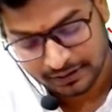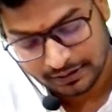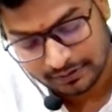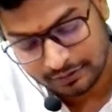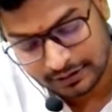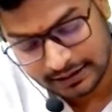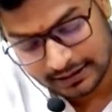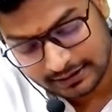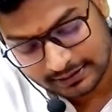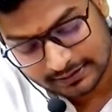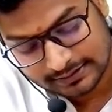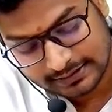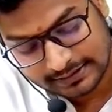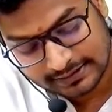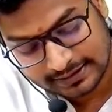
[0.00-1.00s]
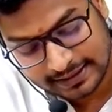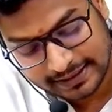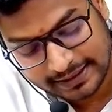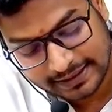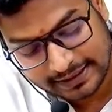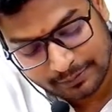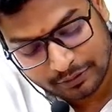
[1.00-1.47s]
Okay, na? Such
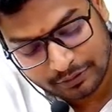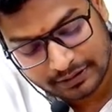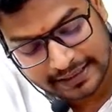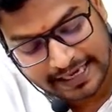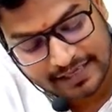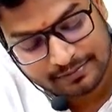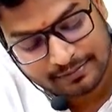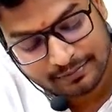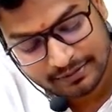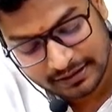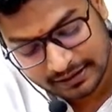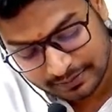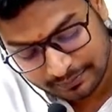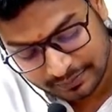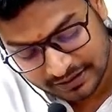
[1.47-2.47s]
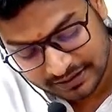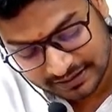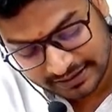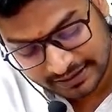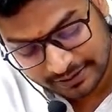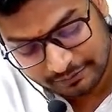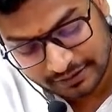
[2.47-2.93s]
higher amount as may be
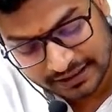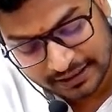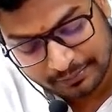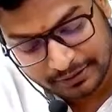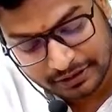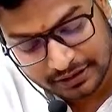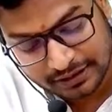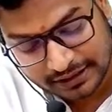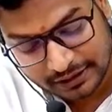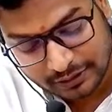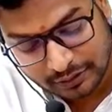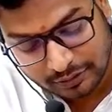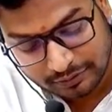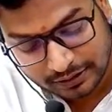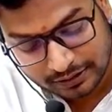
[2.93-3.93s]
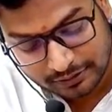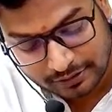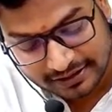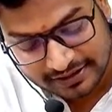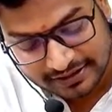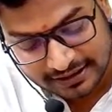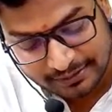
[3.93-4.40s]
prescribed. When coming to the turnover, what
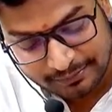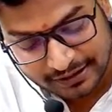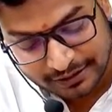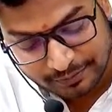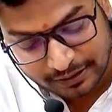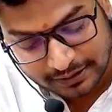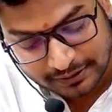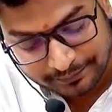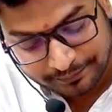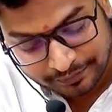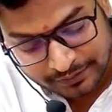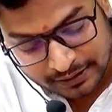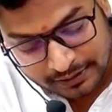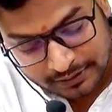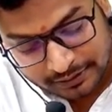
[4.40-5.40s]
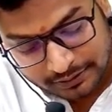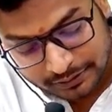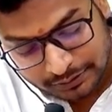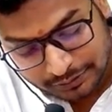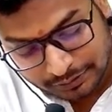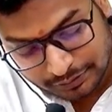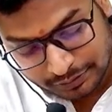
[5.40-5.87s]
is the limit ma?
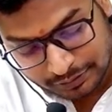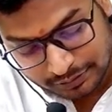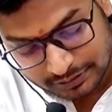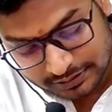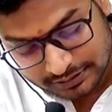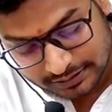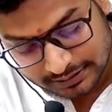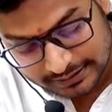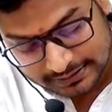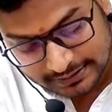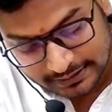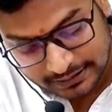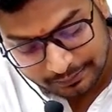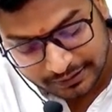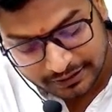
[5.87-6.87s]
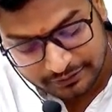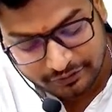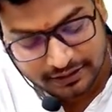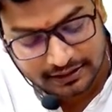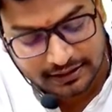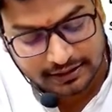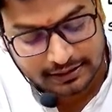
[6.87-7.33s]
2 crores is the limit for
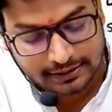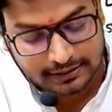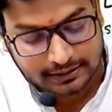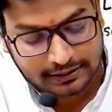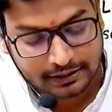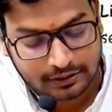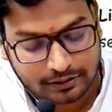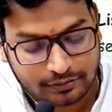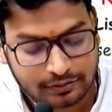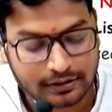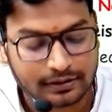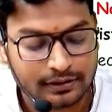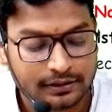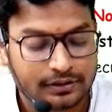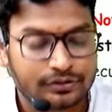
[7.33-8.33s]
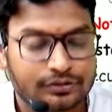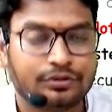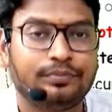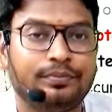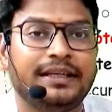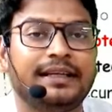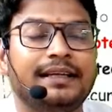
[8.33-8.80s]
the turnover. Should
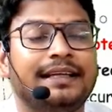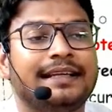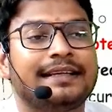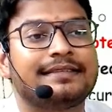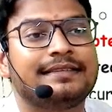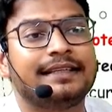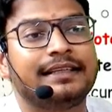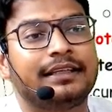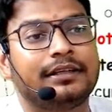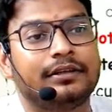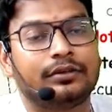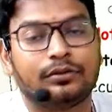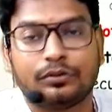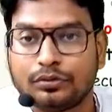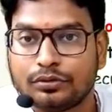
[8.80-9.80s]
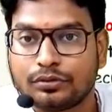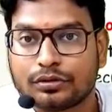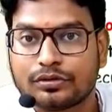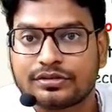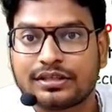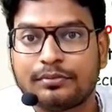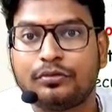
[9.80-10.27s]
be less than 2
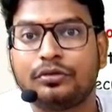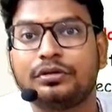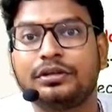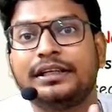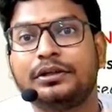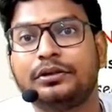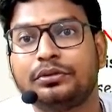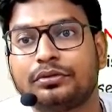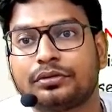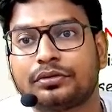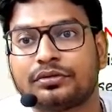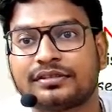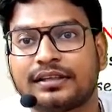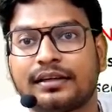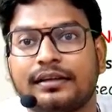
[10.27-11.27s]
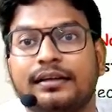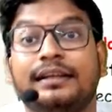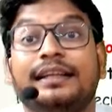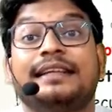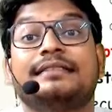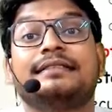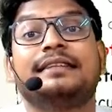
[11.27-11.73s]
crores or more than 2 crores?
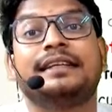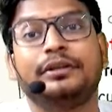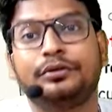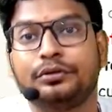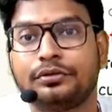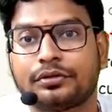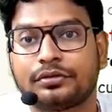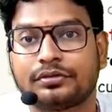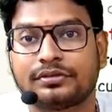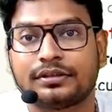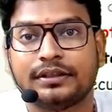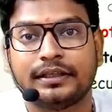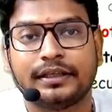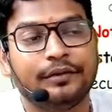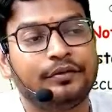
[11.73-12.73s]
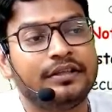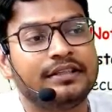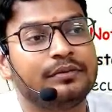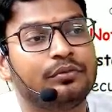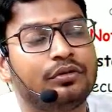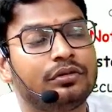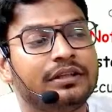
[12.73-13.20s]
Less than 2 crores. If it is a
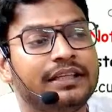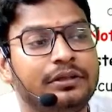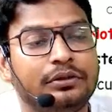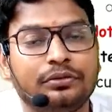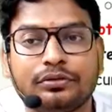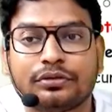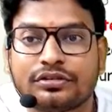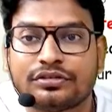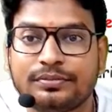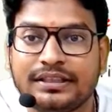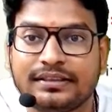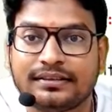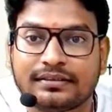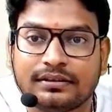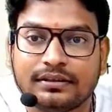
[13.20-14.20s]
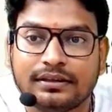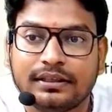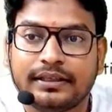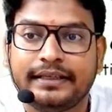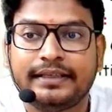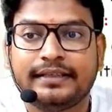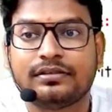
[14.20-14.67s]
more than 2 crores means
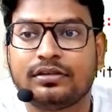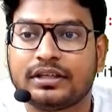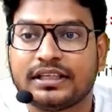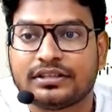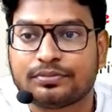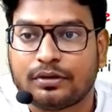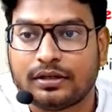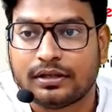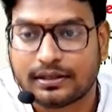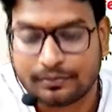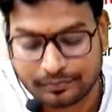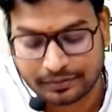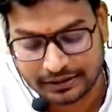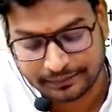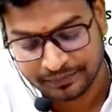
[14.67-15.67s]
it is not a small company.